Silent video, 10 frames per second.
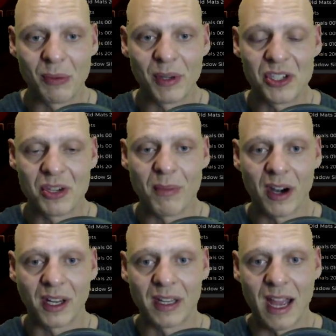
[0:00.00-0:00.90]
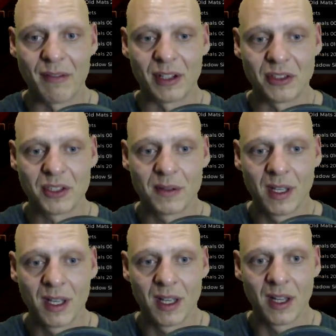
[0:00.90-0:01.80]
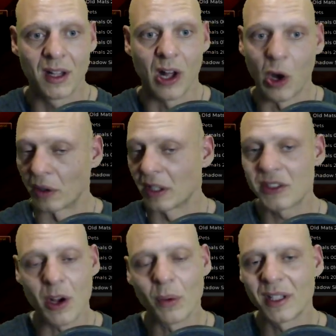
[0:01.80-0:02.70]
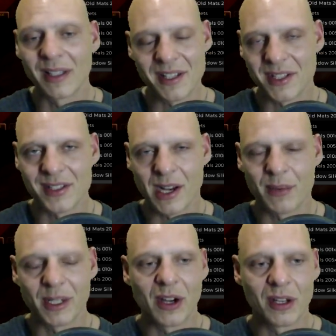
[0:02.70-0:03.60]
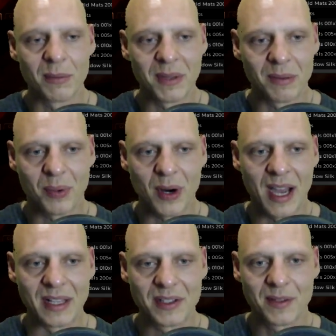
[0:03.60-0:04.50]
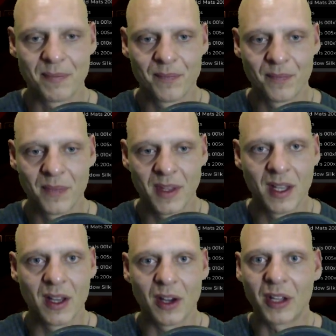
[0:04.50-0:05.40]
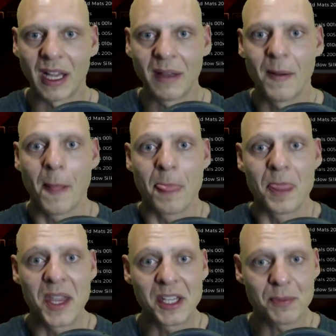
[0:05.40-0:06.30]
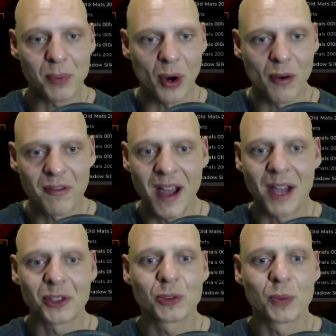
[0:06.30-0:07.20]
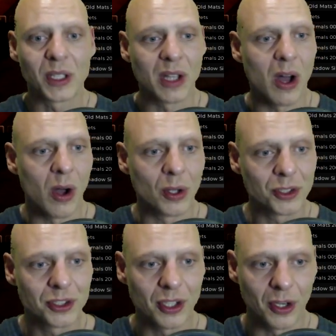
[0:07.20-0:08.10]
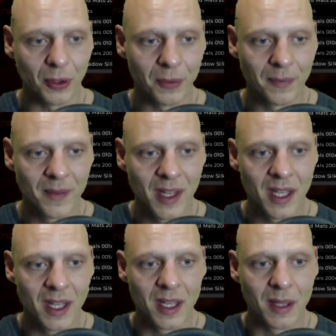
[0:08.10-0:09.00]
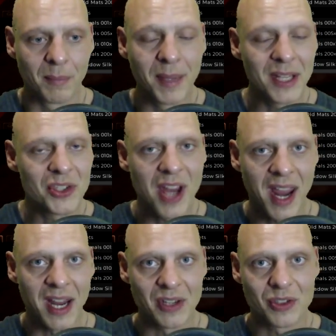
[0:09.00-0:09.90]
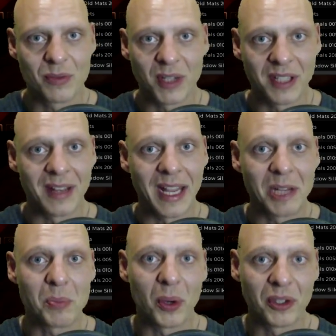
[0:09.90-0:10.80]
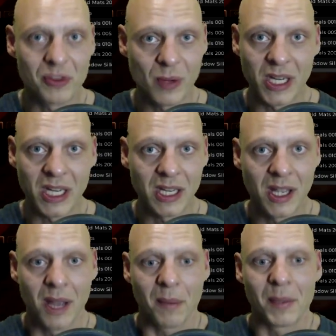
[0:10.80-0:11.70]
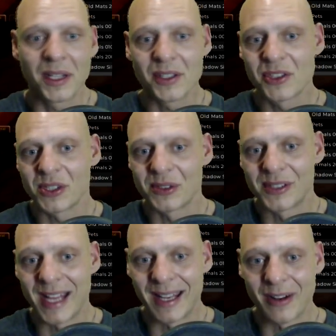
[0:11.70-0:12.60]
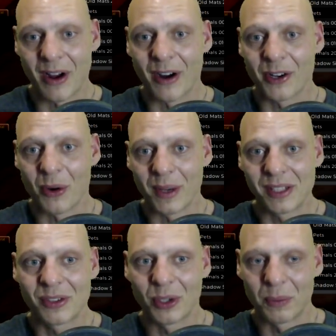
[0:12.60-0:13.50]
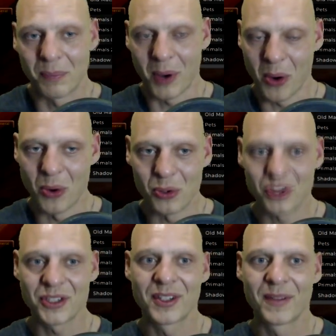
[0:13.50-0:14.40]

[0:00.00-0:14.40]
region market average. it's only necessary on the min price. Okay, these profiles will also be changed within 8.3 because you then are going to post